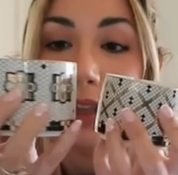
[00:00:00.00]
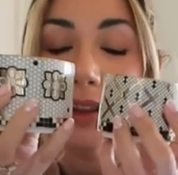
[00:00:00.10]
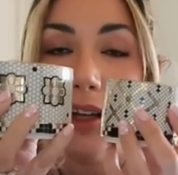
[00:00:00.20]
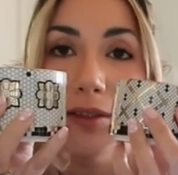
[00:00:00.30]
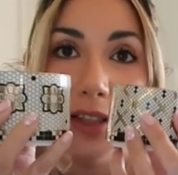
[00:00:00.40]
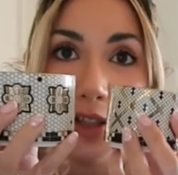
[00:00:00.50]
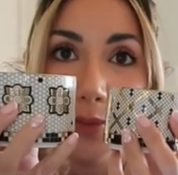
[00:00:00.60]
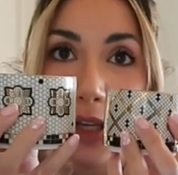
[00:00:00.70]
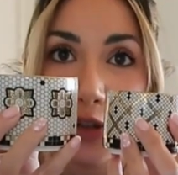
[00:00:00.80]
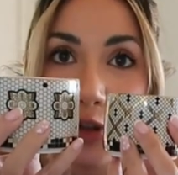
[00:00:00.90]
love this
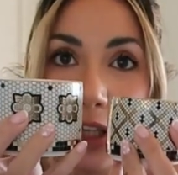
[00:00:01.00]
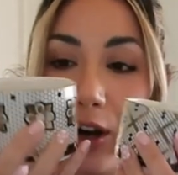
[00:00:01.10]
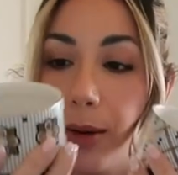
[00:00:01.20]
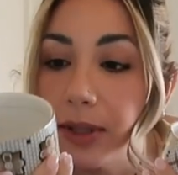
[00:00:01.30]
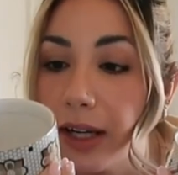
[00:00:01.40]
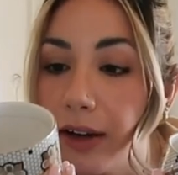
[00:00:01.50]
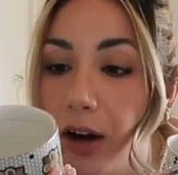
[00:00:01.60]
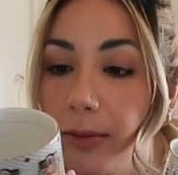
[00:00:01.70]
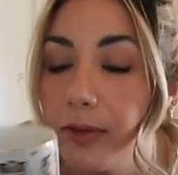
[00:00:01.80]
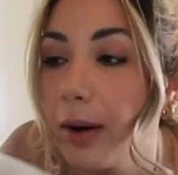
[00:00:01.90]
measuring cups that I
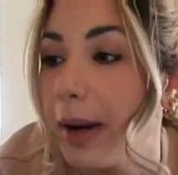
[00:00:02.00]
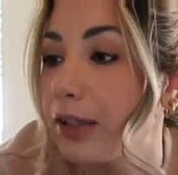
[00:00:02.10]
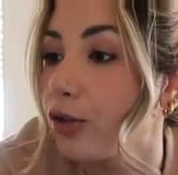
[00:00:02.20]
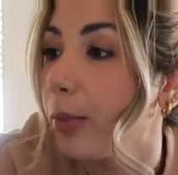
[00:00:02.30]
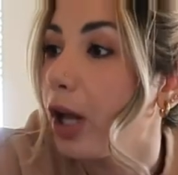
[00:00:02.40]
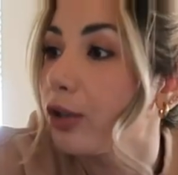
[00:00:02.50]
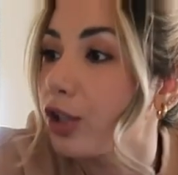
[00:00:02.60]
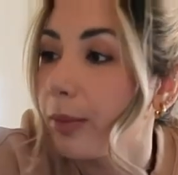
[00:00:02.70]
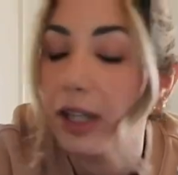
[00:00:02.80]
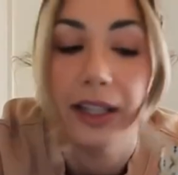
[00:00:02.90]
got from
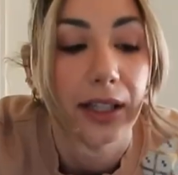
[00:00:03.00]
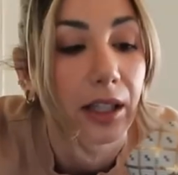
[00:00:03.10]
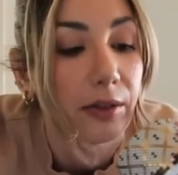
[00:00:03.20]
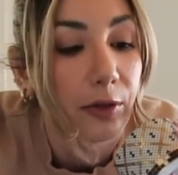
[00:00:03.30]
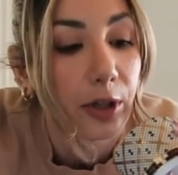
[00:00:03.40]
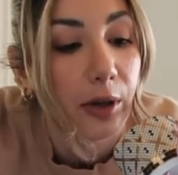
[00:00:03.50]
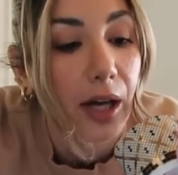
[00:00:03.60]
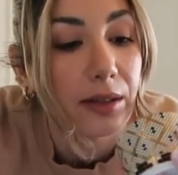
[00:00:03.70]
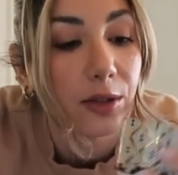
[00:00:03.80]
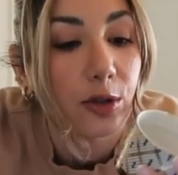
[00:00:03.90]
Anthropologie. I'm gonna link it for you
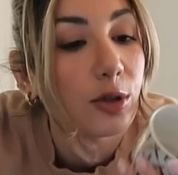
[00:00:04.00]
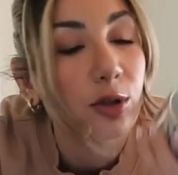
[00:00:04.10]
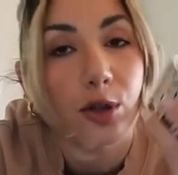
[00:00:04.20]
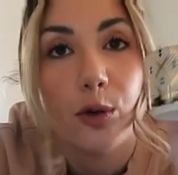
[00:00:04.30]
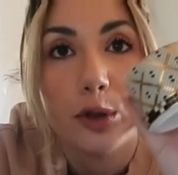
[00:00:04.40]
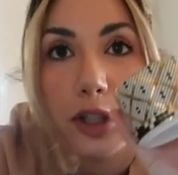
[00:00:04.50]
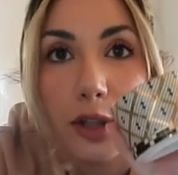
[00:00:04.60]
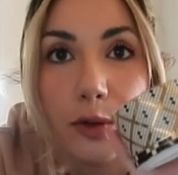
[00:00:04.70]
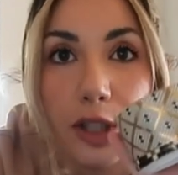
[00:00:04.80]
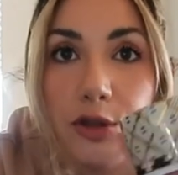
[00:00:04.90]
guys. They're so
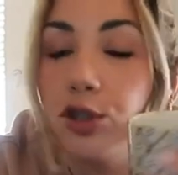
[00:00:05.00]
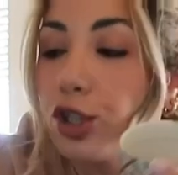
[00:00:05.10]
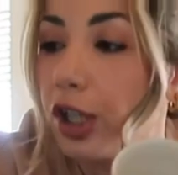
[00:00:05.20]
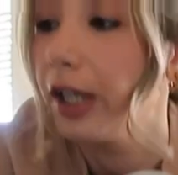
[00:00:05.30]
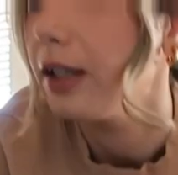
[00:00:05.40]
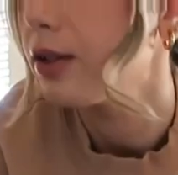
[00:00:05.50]
cute and chic.